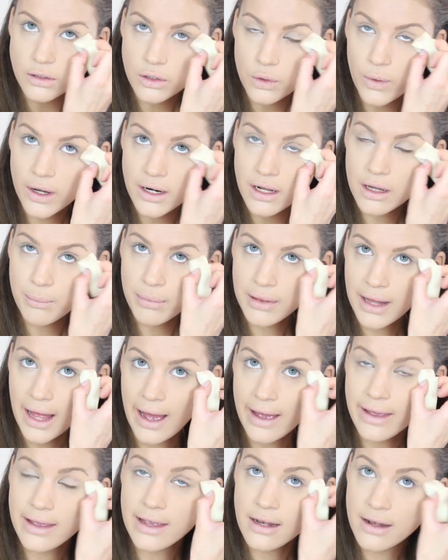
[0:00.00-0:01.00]
you want to
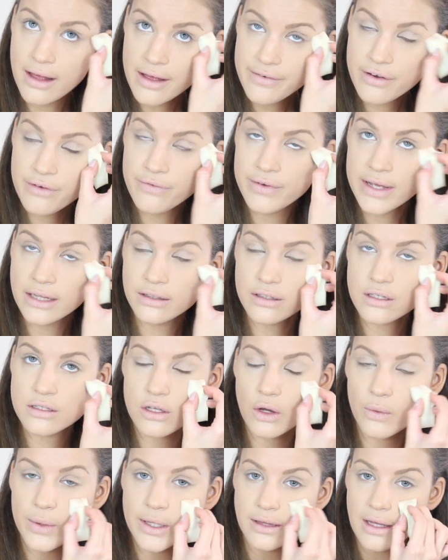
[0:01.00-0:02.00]
apply enough of it
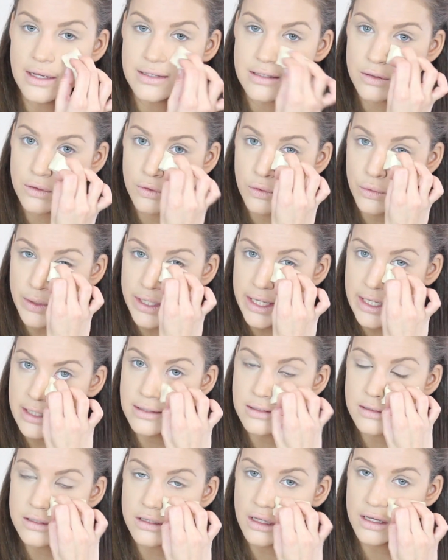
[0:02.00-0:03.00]
so it doesn't
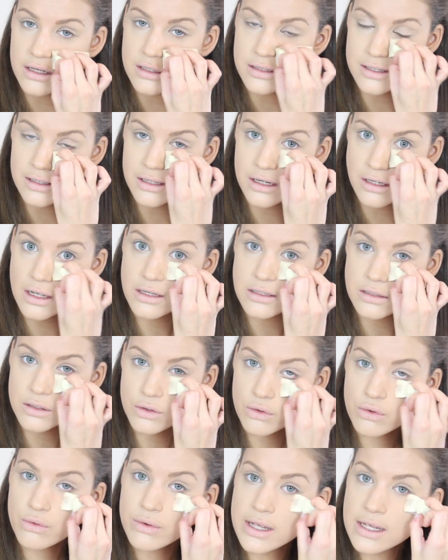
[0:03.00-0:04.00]
crease, the concealer
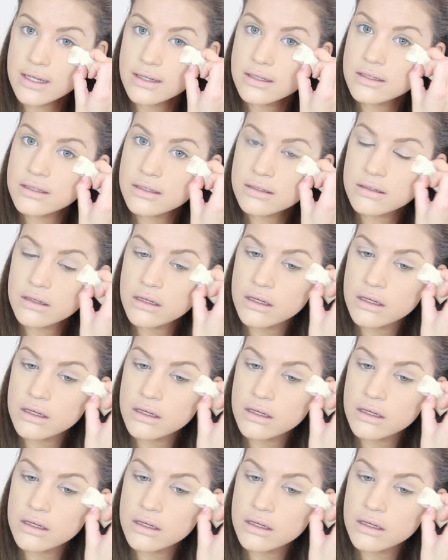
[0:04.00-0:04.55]
doesn't crease.